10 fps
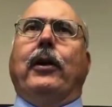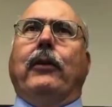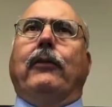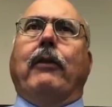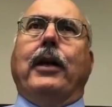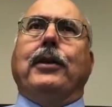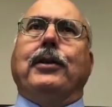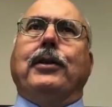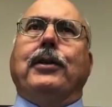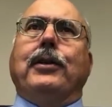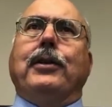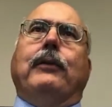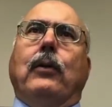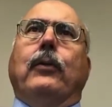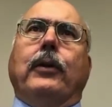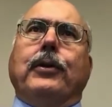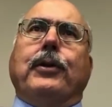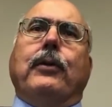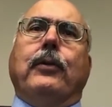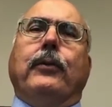our strategy that we've told our
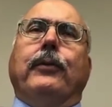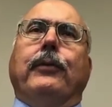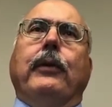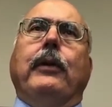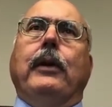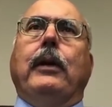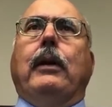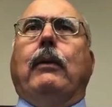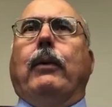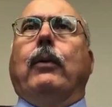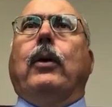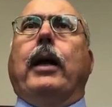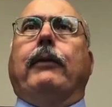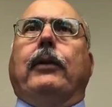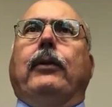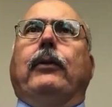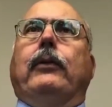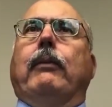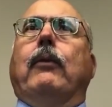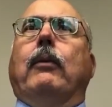shareholders. We will have to do
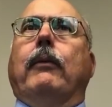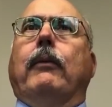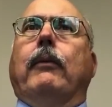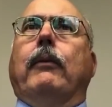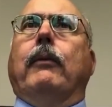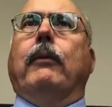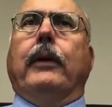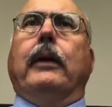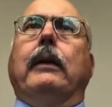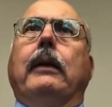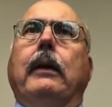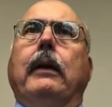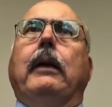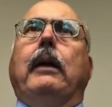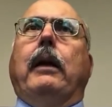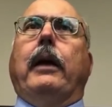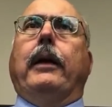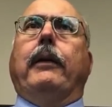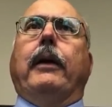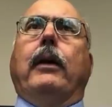some form of financing,
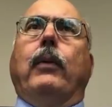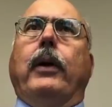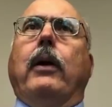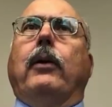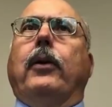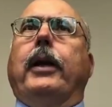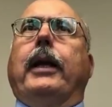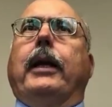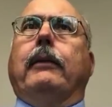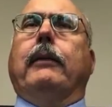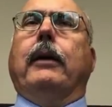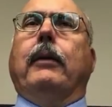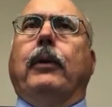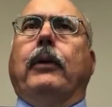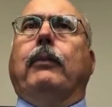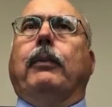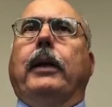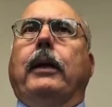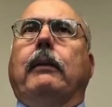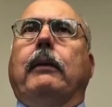and uh, we are looking at uh, principally
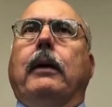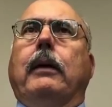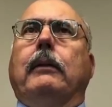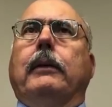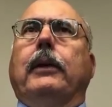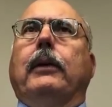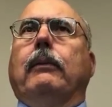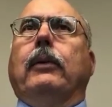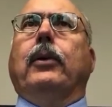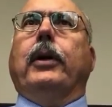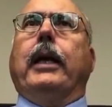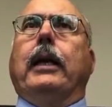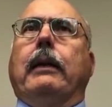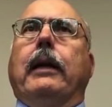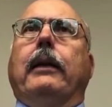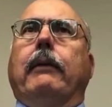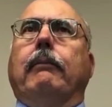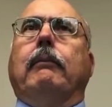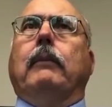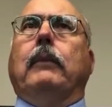at uh, you know we're looking at debt
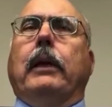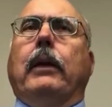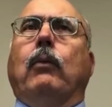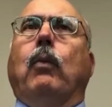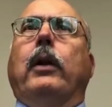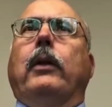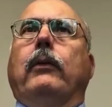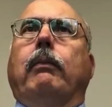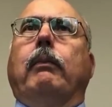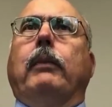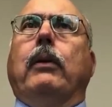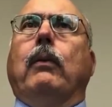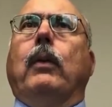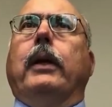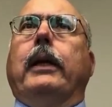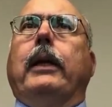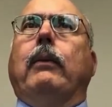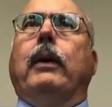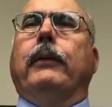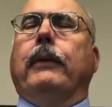as one as you know one of the key
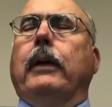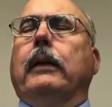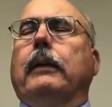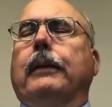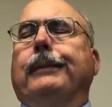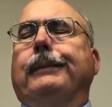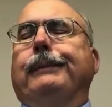ways to get there.